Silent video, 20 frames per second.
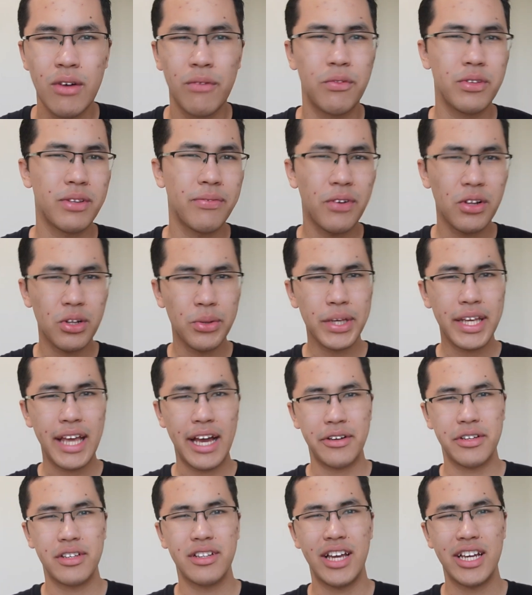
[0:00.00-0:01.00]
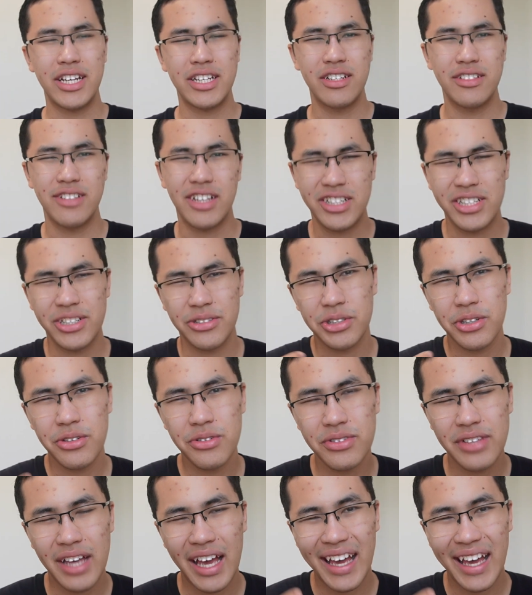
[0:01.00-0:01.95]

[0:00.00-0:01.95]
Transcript: For the following calculations, I shall use